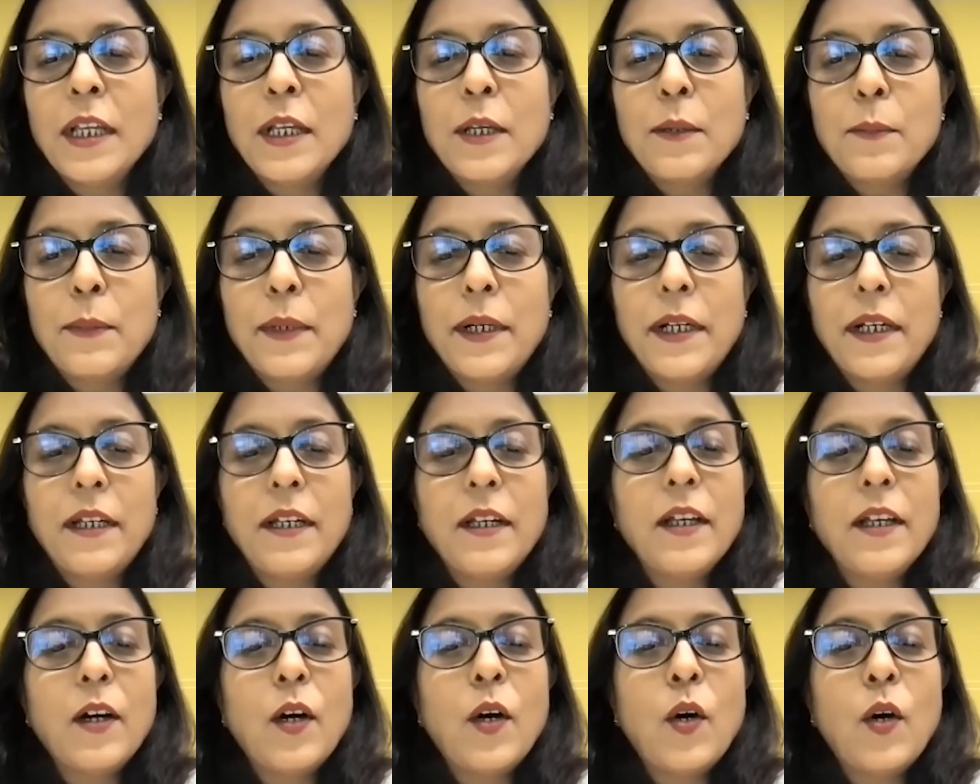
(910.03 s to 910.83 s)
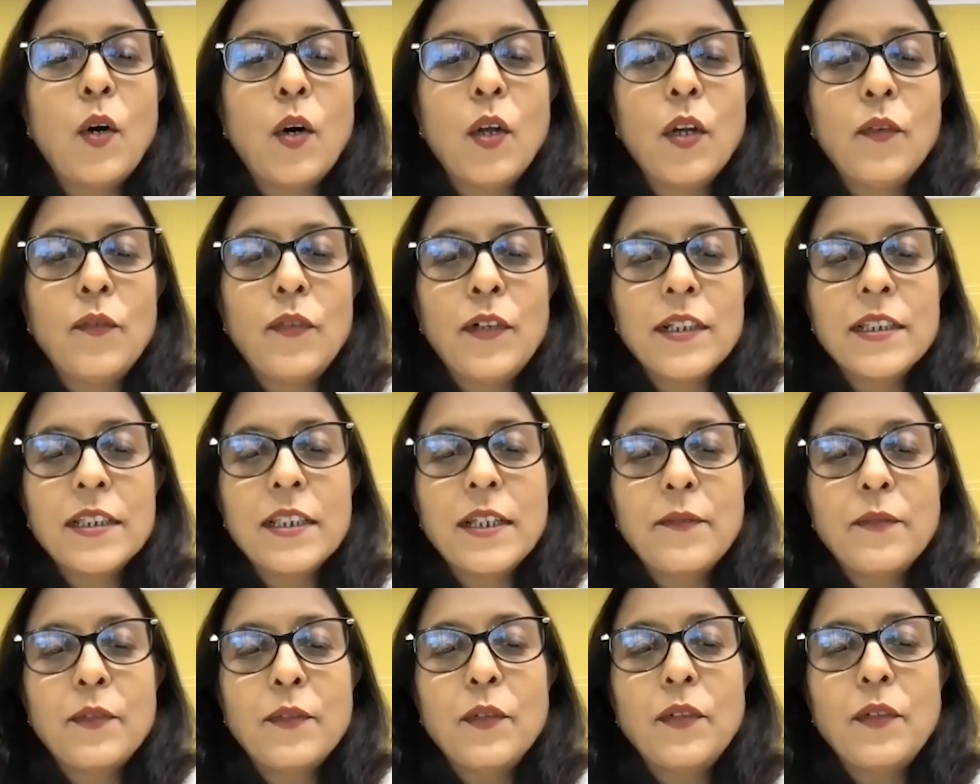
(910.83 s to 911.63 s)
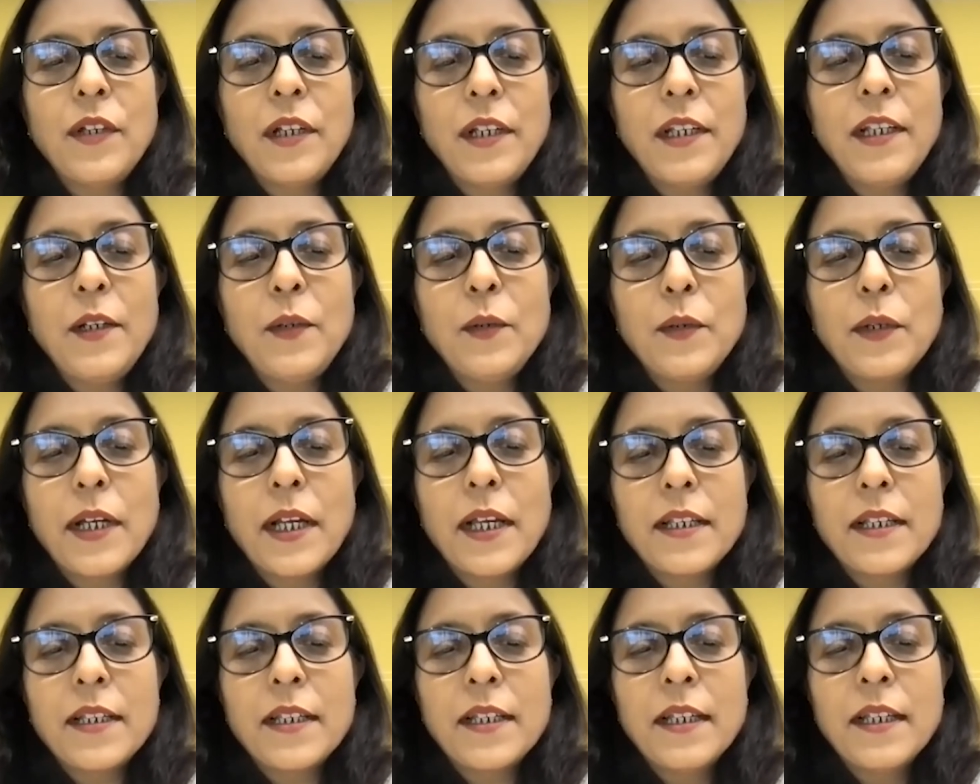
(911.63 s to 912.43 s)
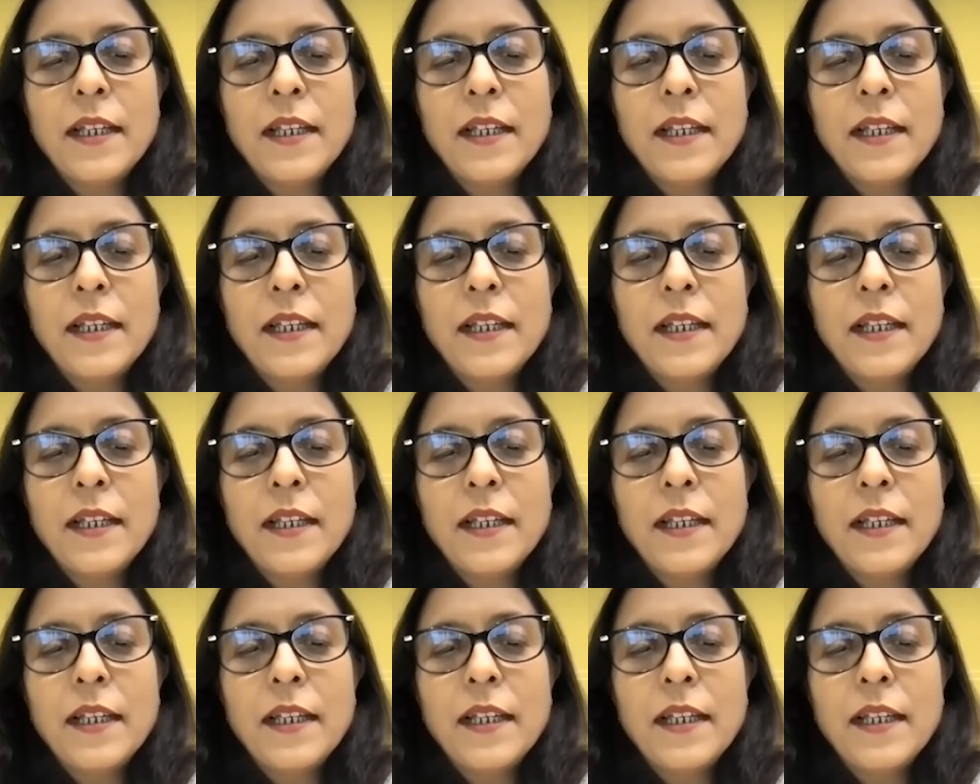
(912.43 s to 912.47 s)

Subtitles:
But all of us have to really look at,